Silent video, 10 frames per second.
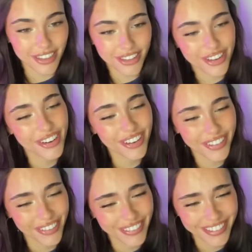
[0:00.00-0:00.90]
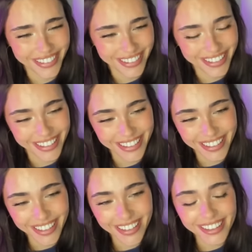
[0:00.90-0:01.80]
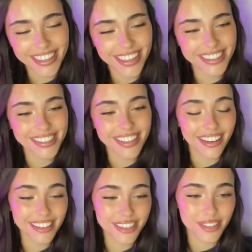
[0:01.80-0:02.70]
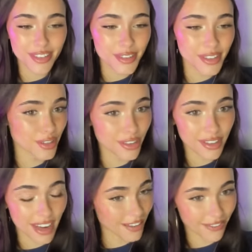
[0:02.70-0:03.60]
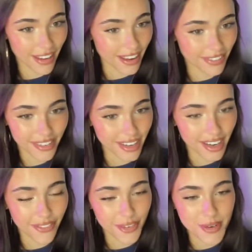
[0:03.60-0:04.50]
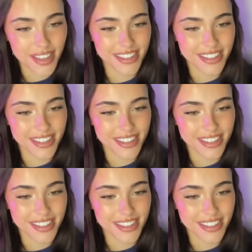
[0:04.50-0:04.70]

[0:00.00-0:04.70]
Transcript: true. that is not true. You're not 5'3 if you were the same